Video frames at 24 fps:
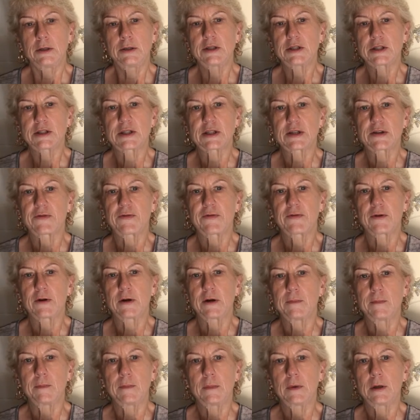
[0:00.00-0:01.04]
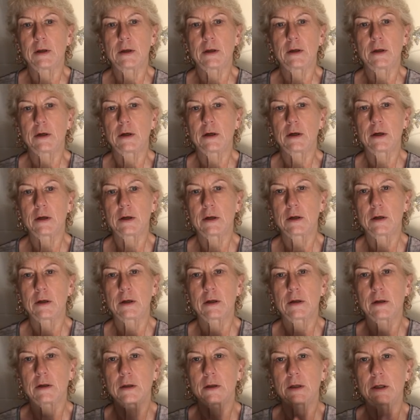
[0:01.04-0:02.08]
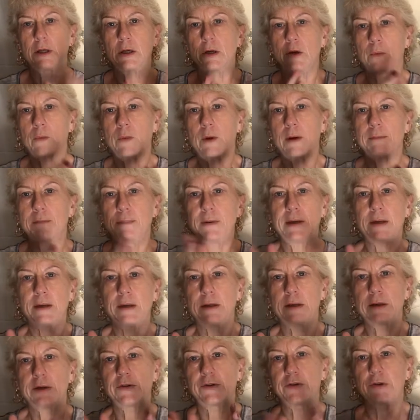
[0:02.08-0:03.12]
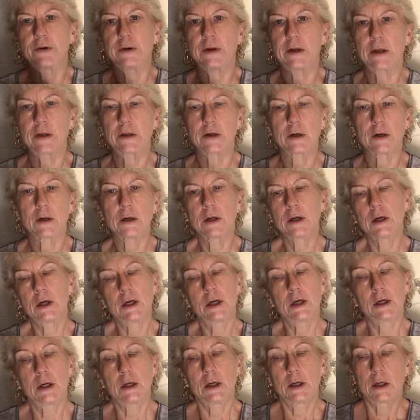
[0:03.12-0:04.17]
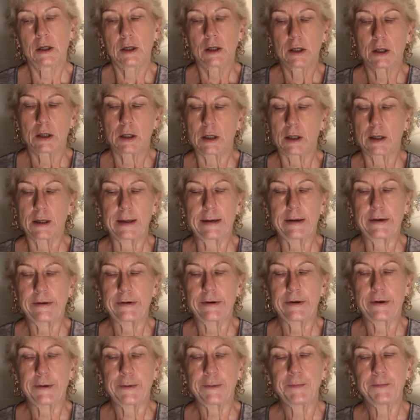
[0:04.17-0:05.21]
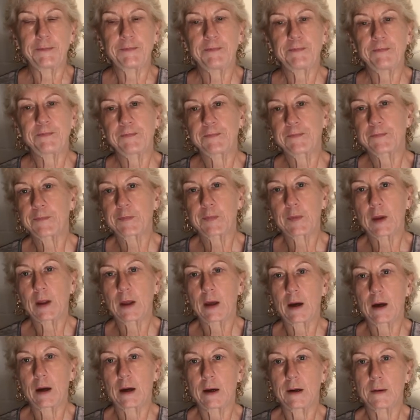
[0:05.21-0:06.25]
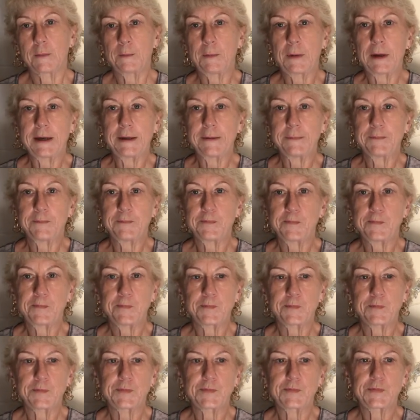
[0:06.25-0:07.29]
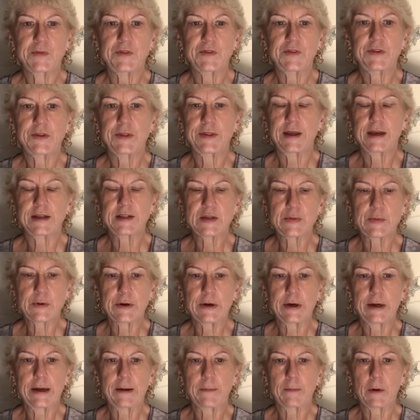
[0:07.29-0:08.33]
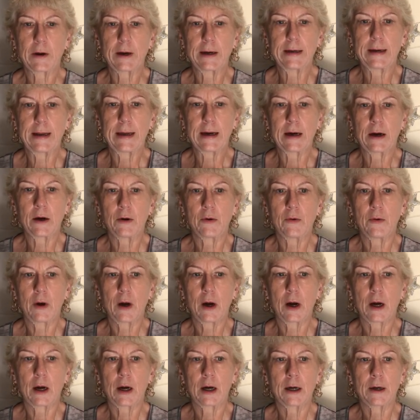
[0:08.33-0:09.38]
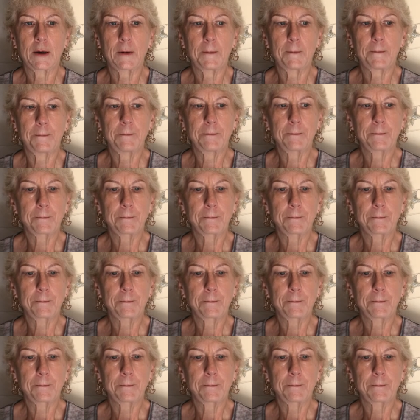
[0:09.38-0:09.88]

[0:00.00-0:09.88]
just from, you know, one pit into another. I don't know. But, so that's where I am right now. Um,